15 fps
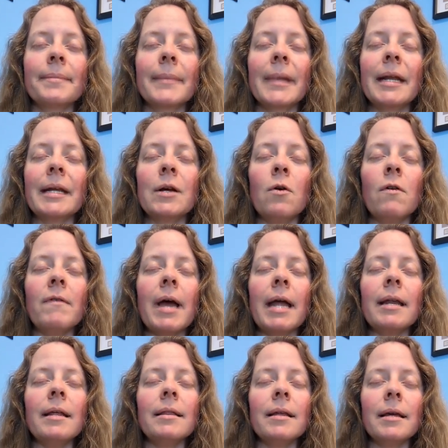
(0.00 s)
letting go of
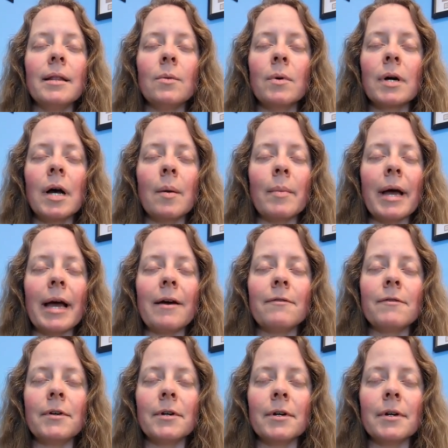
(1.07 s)
anything that will come
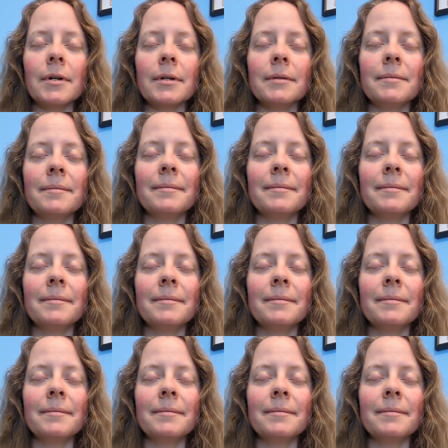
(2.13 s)
after,